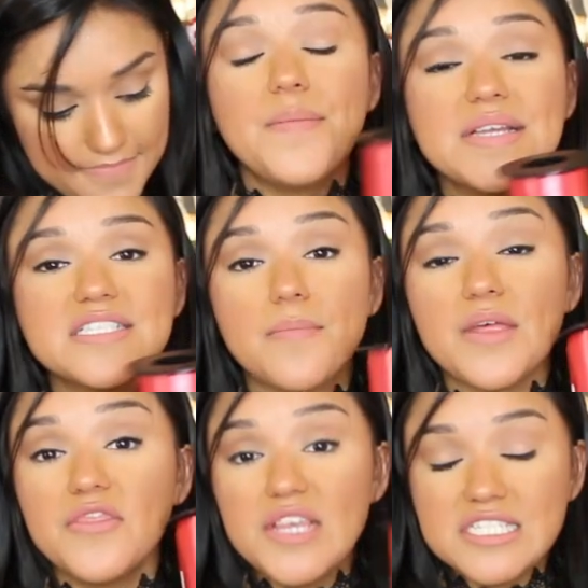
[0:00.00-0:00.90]
I picked
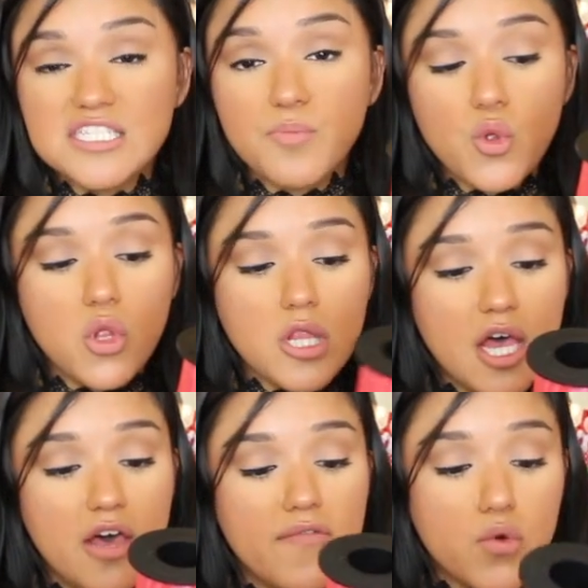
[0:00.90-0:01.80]
up this
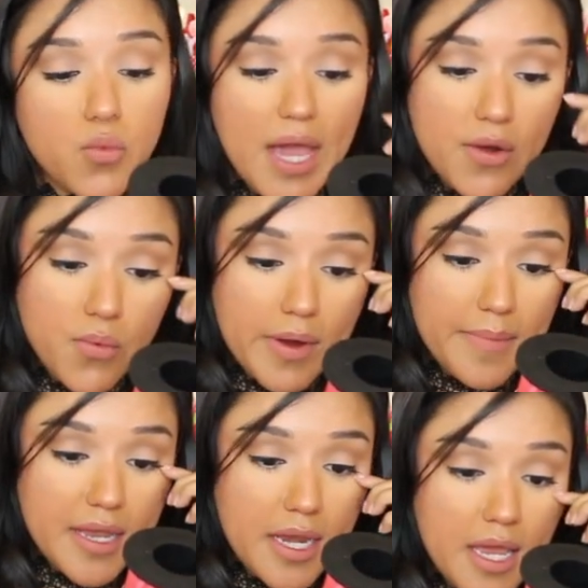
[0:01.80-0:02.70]
spool of red
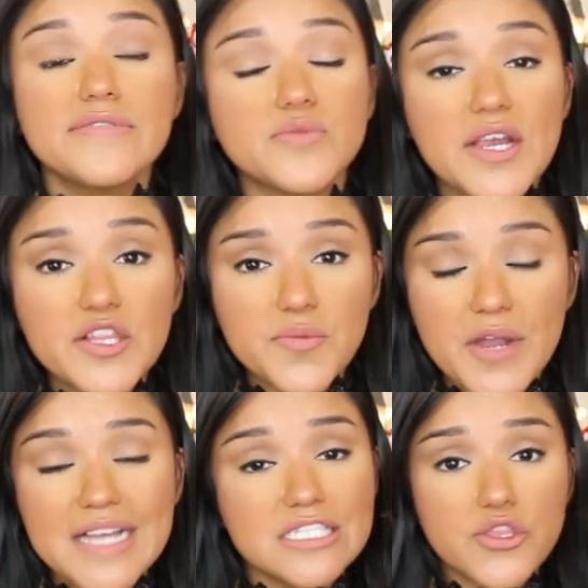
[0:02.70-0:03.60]
ribbon. It was regular
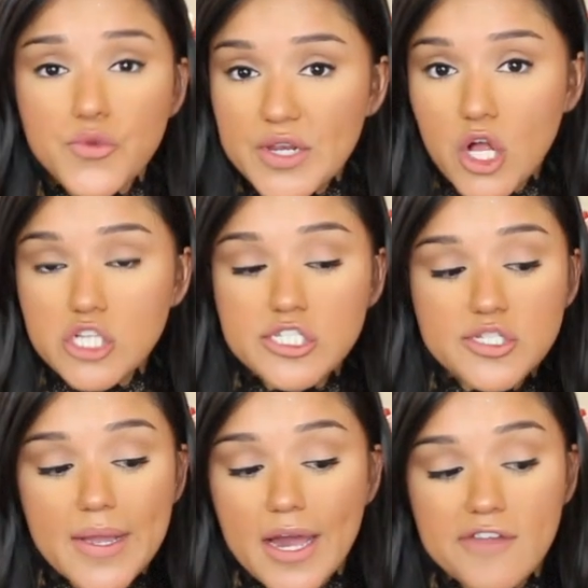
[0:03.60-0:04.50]
price $3,
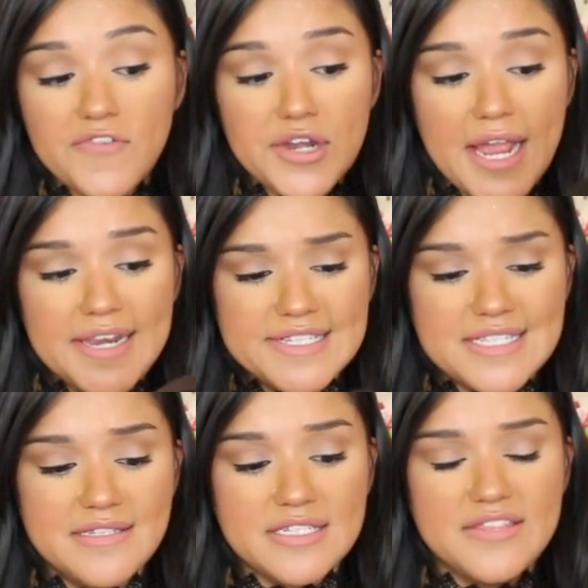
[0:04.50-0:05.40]
so I got it for 90
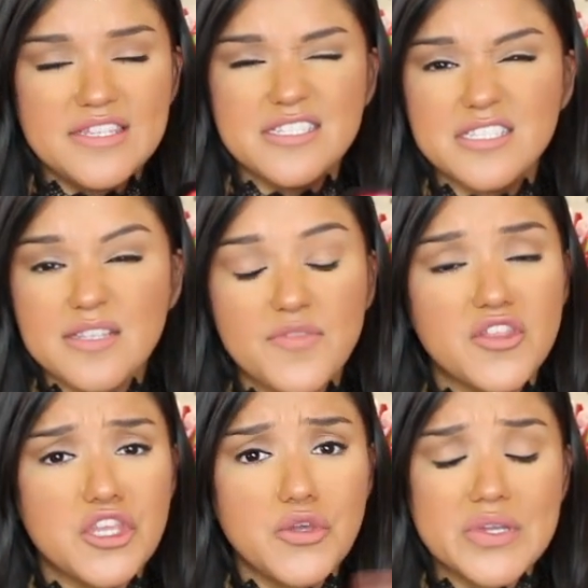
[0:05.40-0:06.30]
cents. And this is
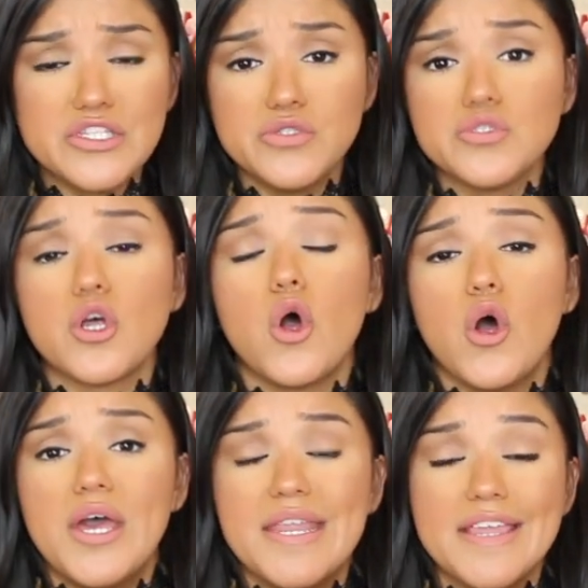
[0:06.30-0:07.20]
something that you can use
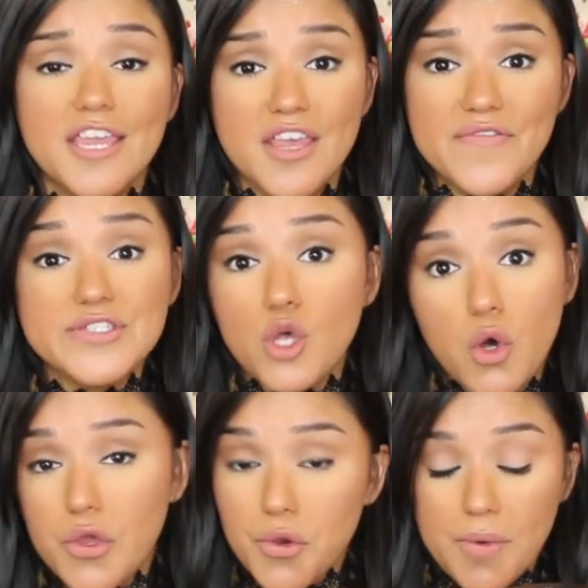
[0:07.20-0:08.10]
on gifts
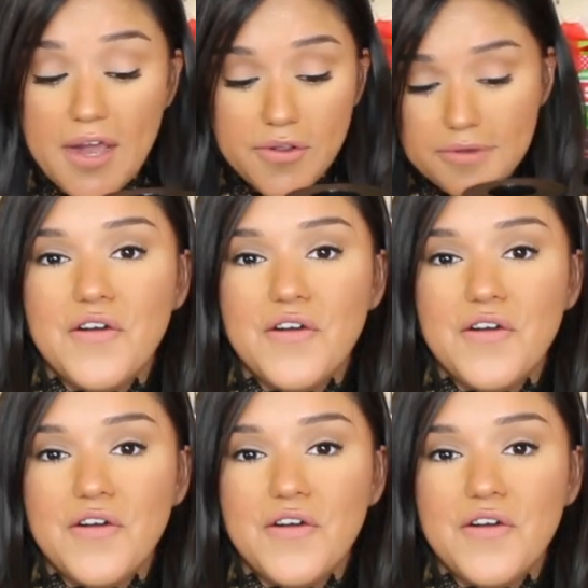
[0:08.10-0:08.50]
all year round.